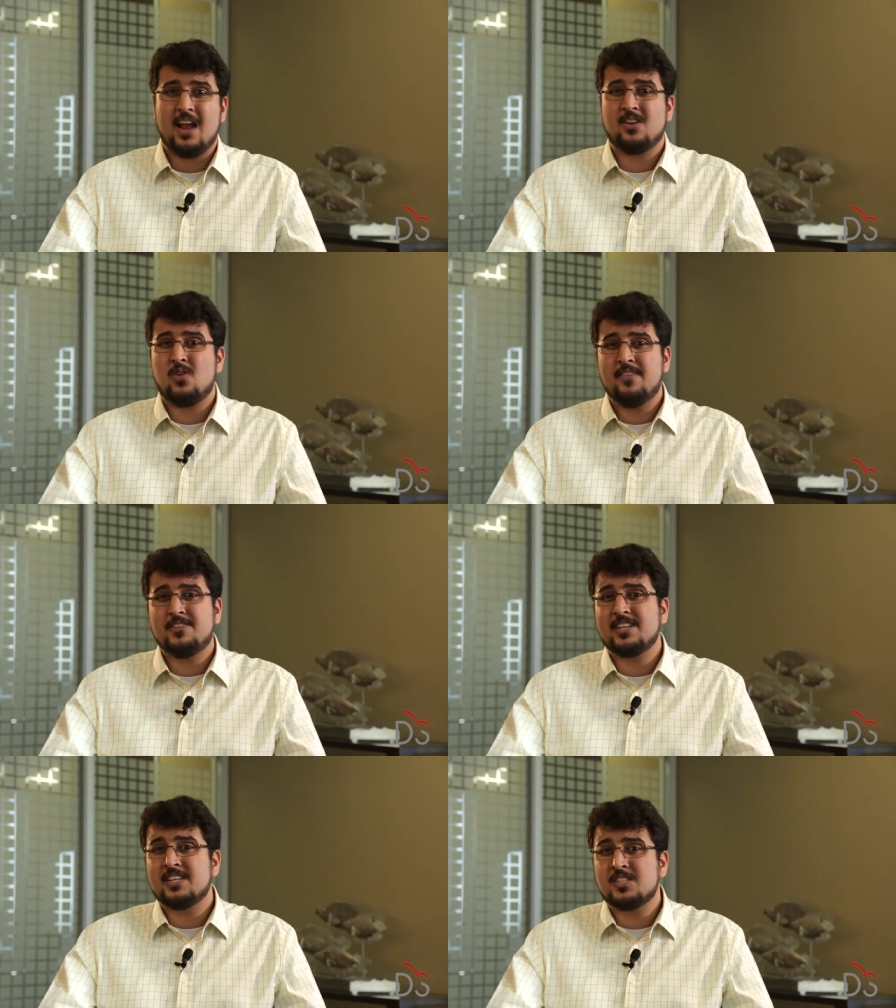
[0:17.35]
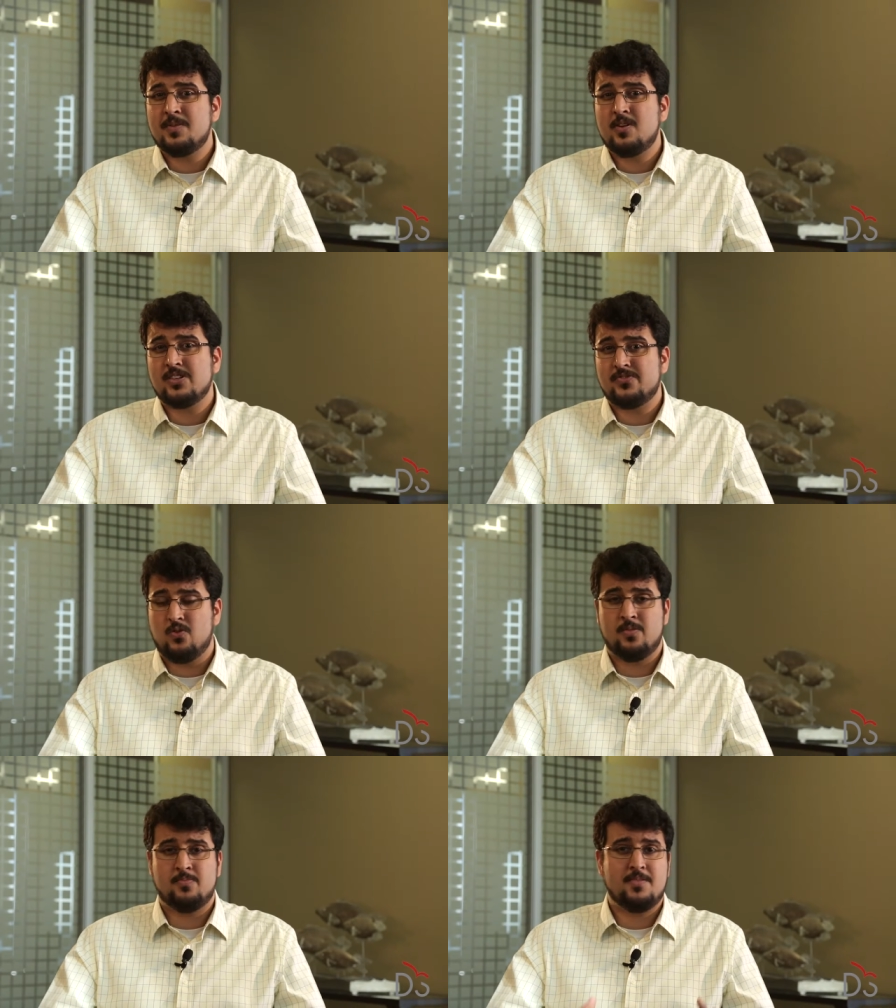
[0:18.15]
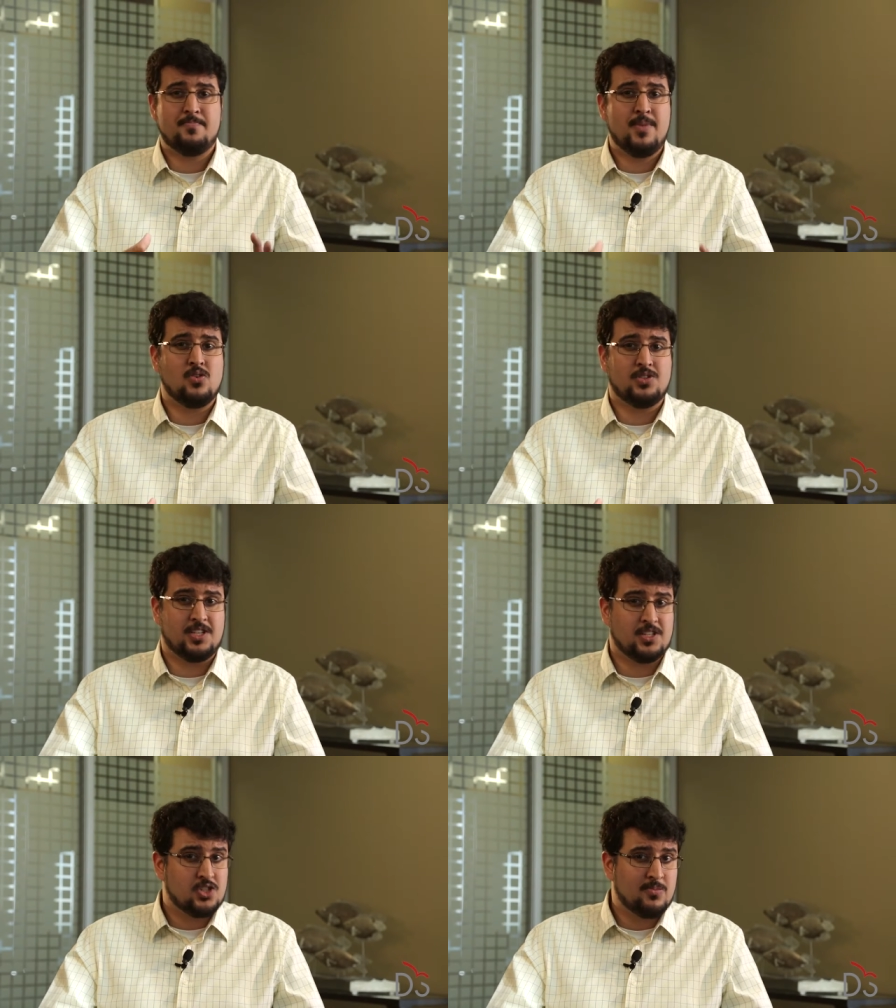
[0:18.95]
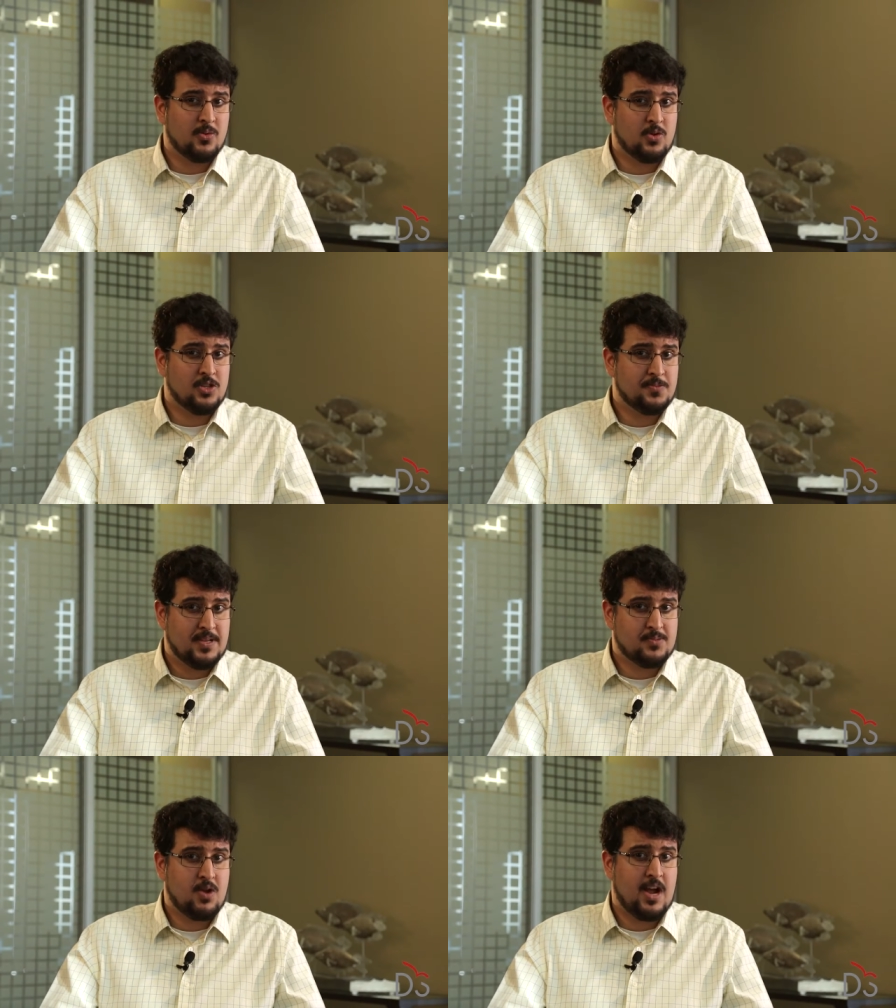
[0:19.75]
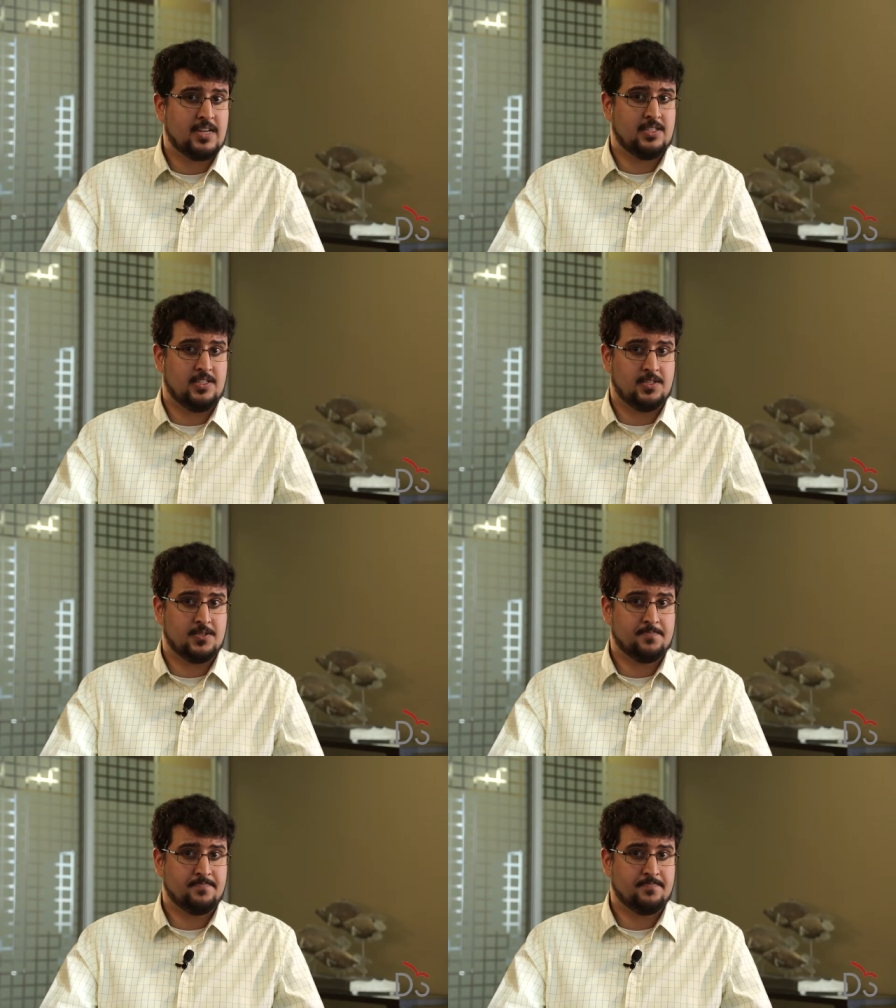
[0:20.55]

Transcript: and crafting an experience for them that mirrors the consumer world's best practices.